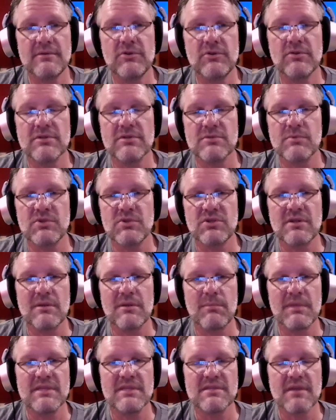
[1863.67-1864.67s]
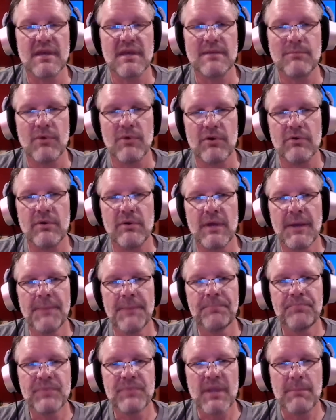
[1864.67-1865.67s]
You could switch it into mid-side mode,
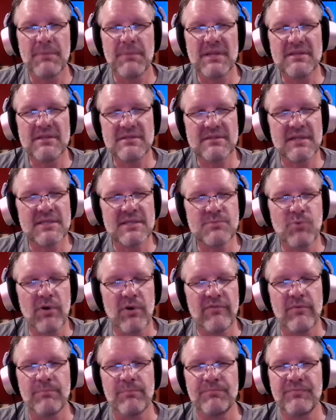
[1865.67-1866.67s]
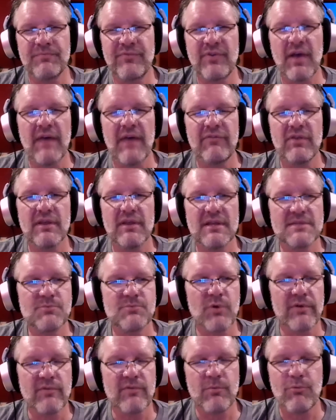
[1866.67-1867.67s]
but it's more of I feel like it's
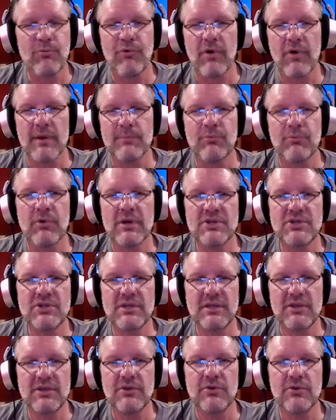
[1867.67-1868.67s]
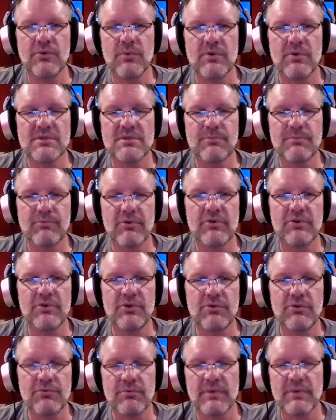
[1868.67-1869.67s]
more of a broad brush EQ, whereas the Pro
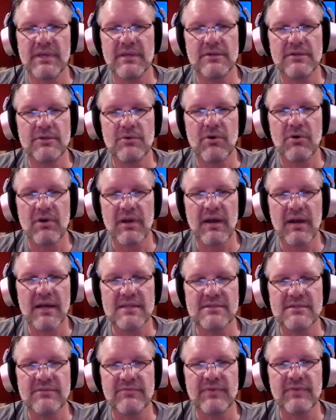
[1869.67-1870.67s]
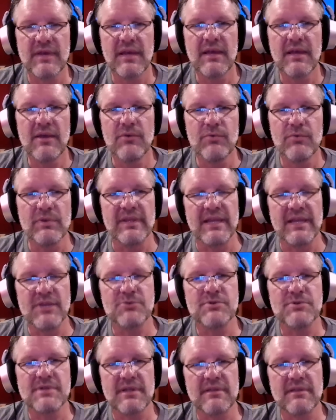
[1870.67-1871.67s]
Q3 can do all kinds of really
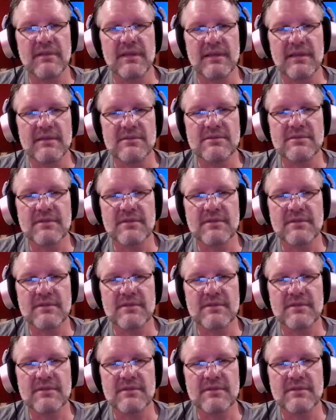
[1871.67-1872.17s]
interesting things.